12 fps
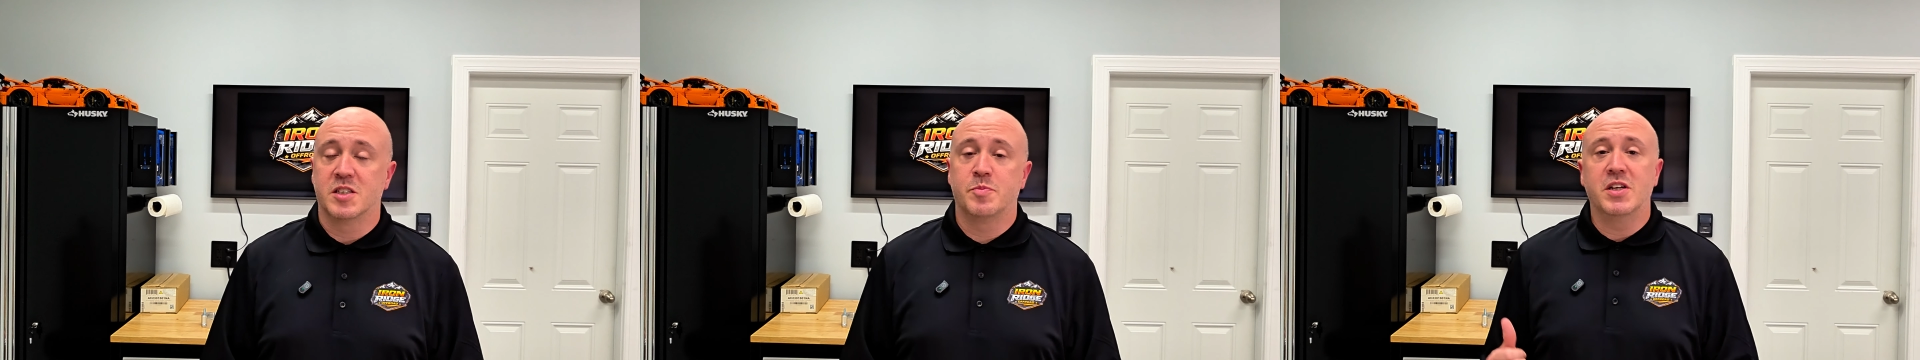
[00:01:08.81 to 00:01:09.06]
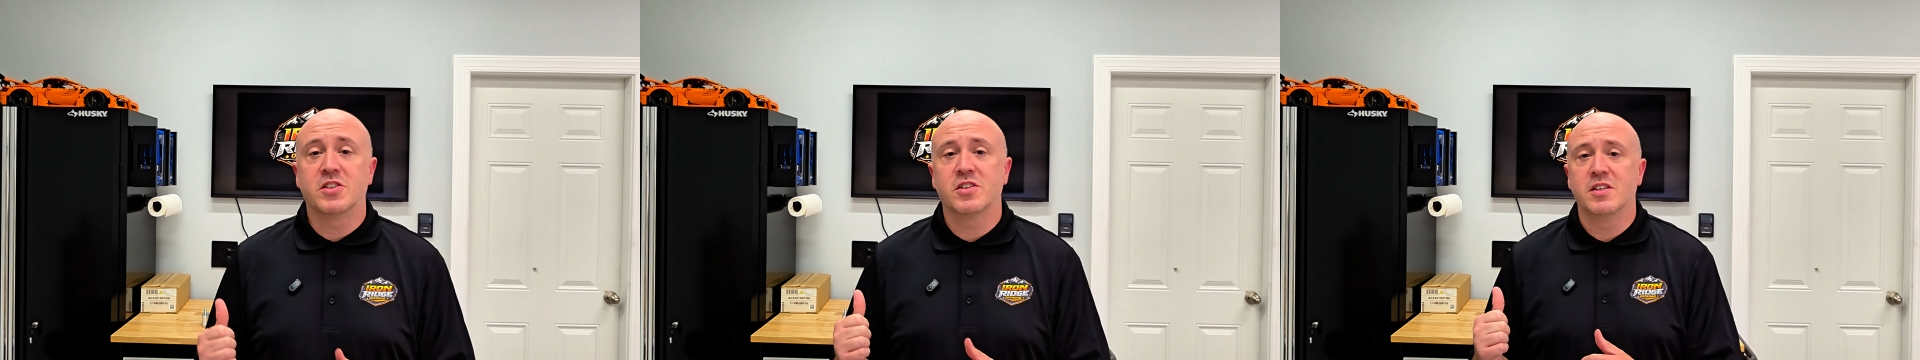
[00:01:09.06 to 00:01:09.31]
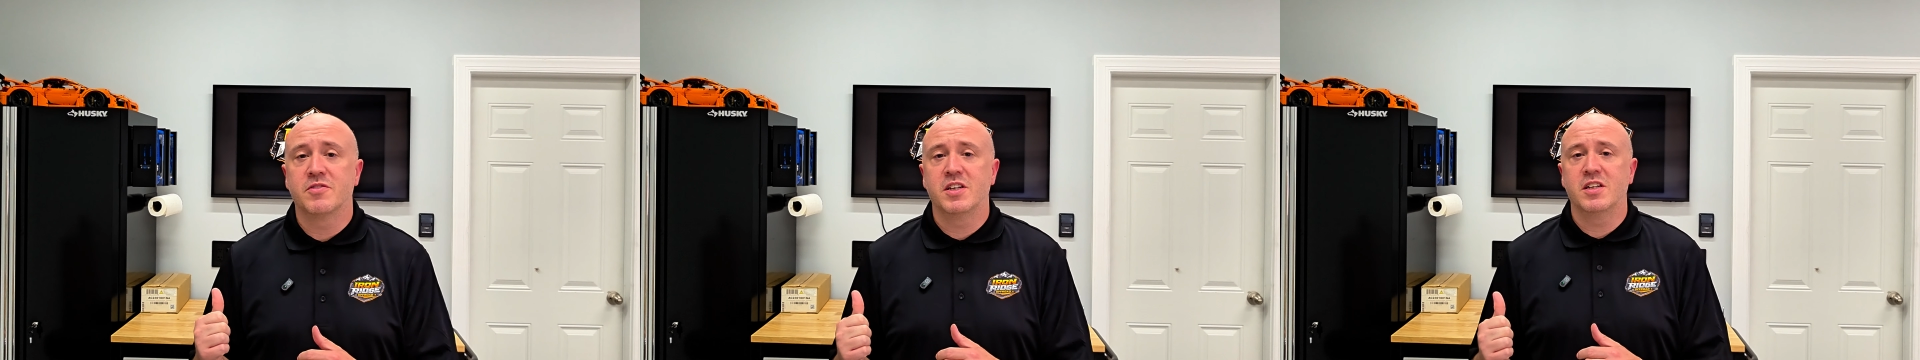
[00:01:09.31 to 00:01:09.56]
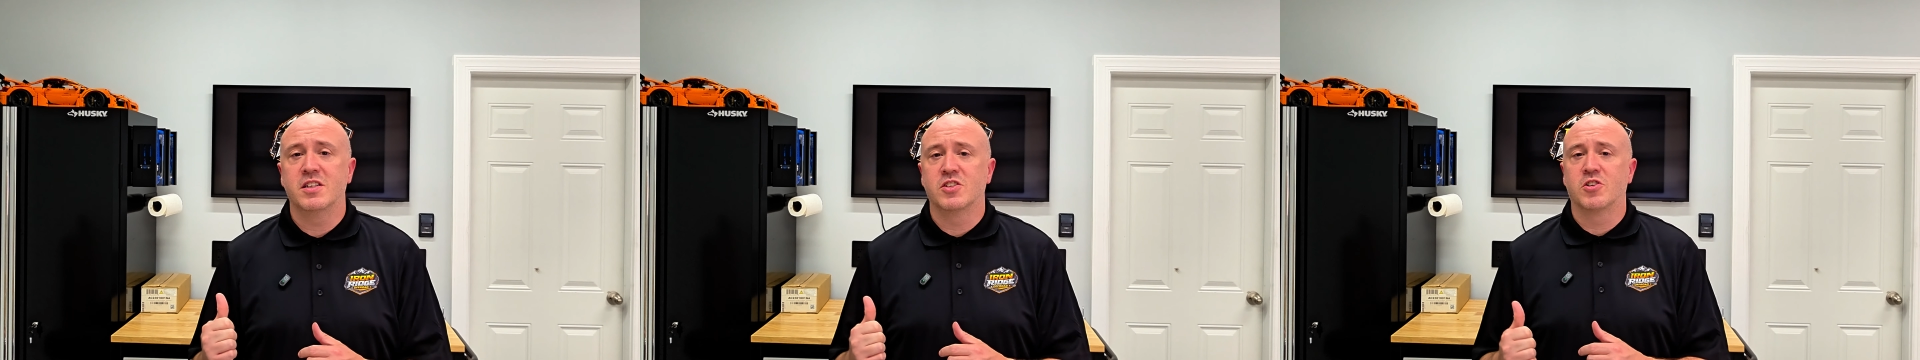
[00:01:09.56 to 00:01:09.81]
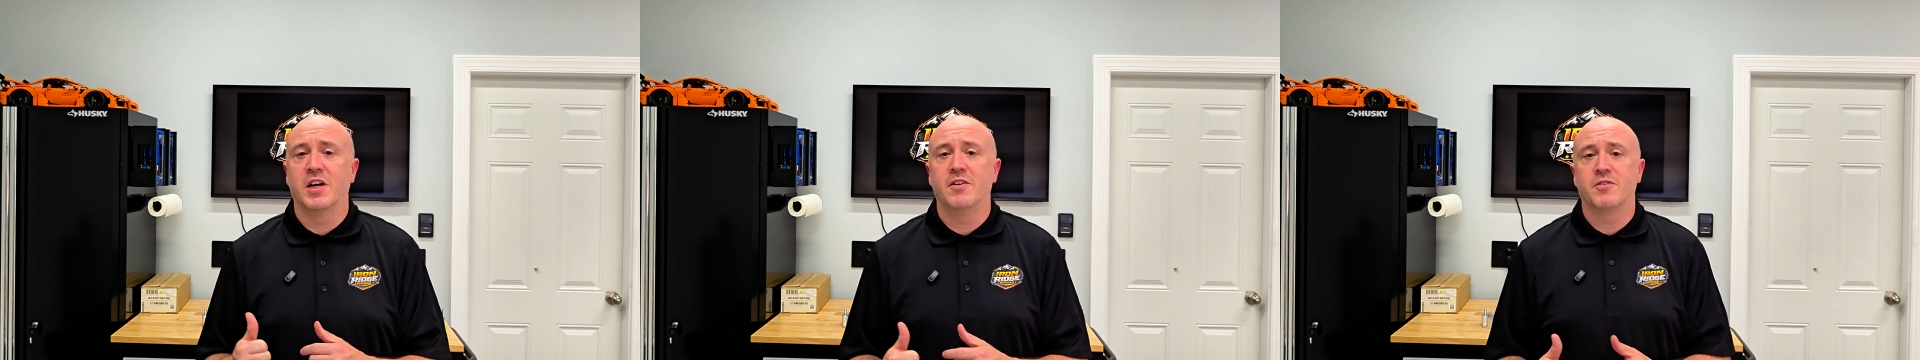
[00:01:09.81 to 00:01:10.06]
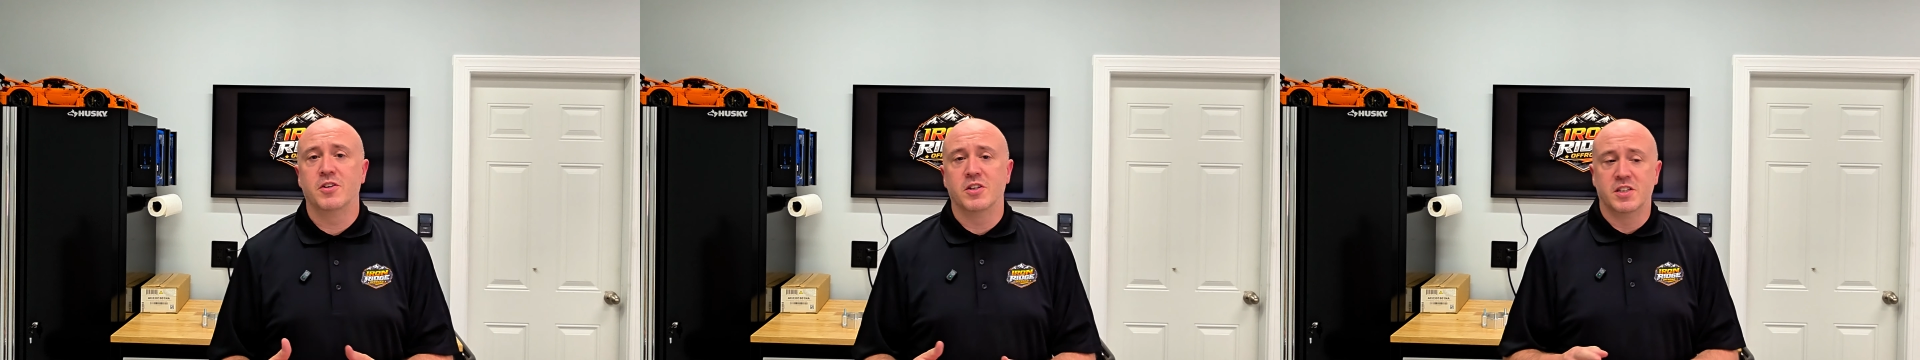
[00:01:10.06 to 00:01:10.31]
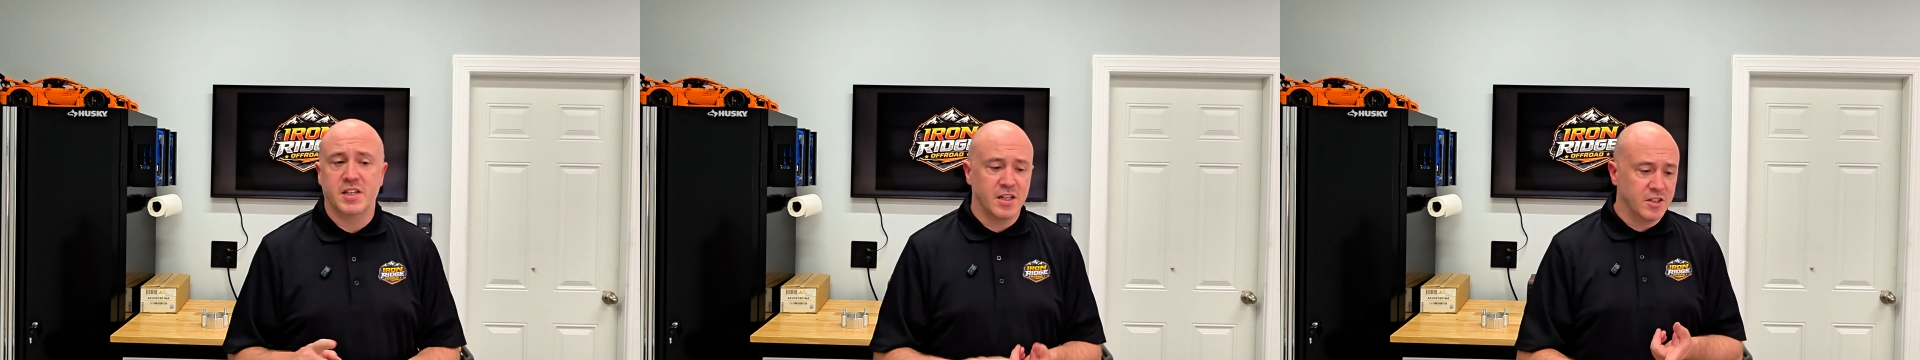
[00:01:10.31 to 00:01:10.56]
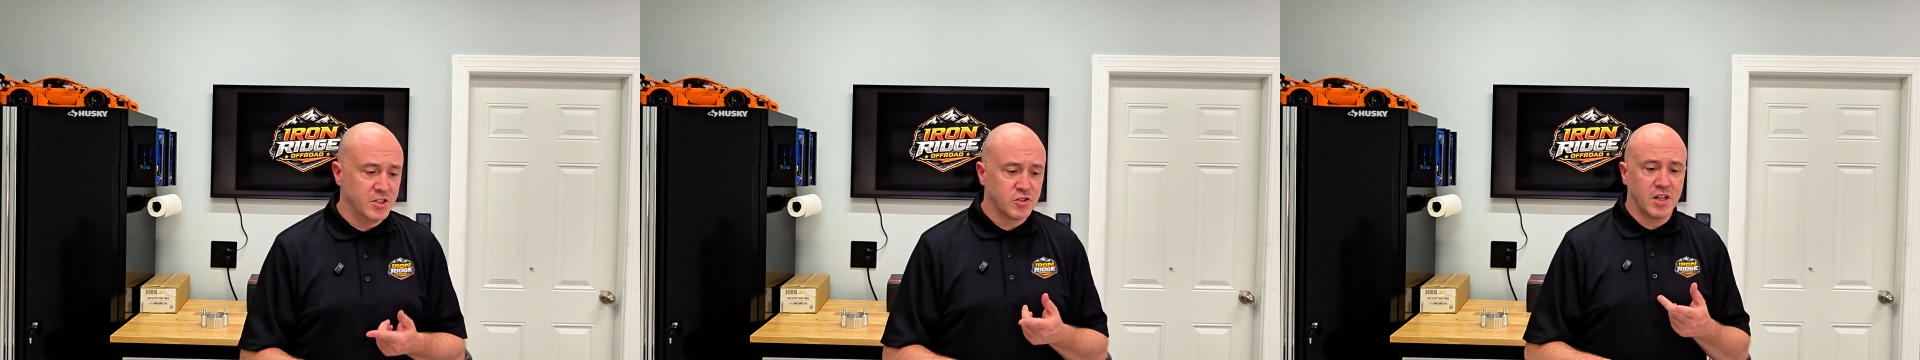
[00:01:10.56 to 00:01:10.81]
A spacer lift kit is great for your
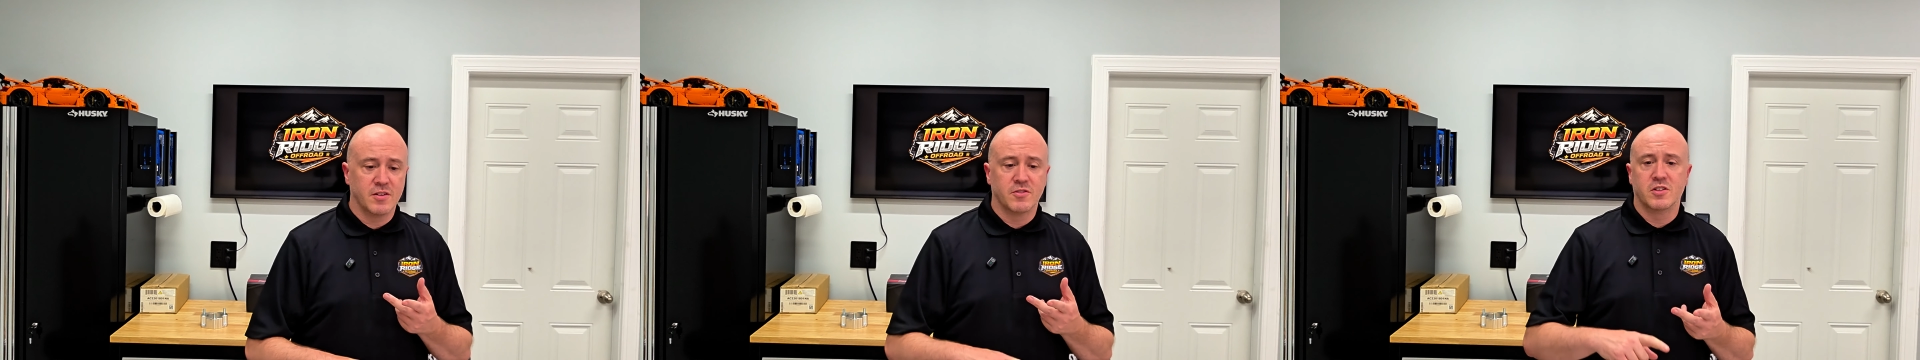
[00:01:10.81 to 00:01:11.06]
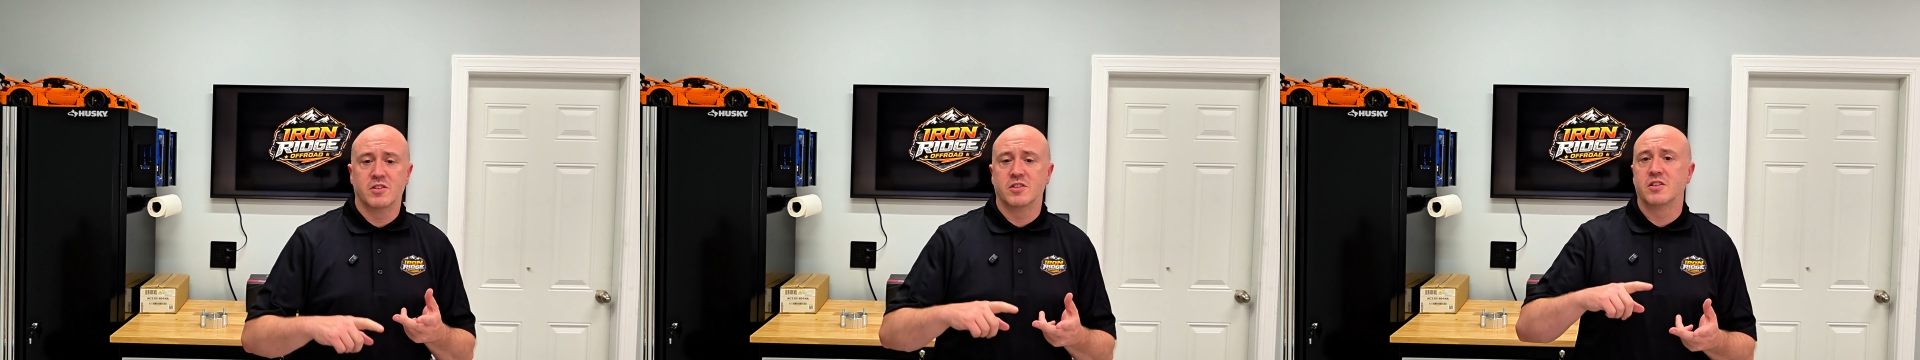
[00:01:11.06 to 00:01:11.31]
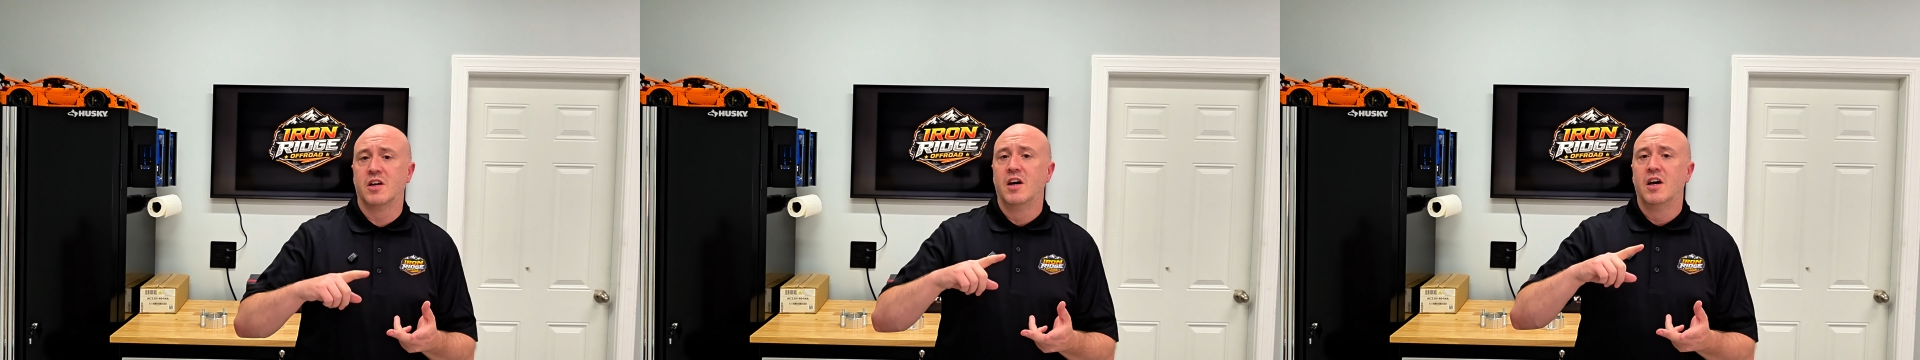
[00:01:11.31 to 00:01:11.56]
daily drivers,